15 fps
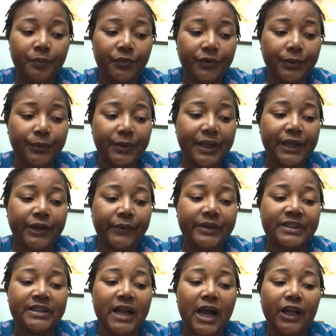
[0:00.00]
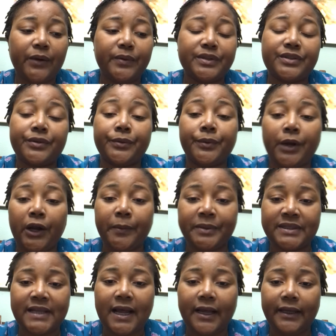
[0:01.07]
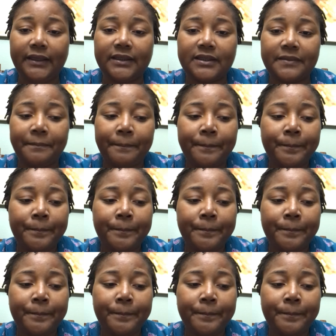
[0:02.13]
through increased tolerance through herbicides.